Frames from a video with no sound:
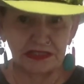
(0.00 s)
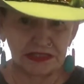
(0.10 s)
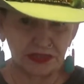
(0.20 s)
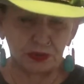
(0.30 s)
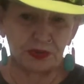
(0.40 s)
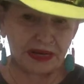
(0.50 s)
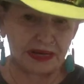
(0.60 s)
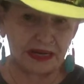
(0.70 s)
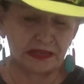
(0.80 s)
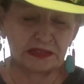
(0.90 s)
until we
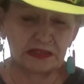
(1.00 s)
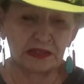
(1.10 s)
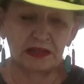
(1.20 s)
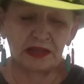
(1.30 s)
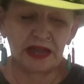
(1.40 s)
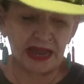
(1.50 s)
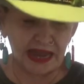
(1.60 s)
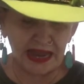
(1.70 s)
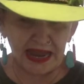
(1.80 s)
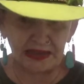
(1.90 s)
get a
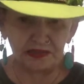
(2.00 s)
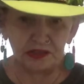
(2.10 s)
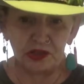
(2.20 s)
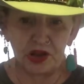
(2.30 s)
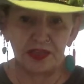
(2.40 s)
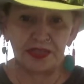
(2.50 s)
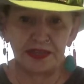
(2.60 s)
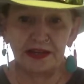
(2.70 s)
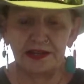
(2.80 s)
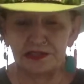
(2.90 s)
handle on
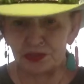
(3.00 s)
things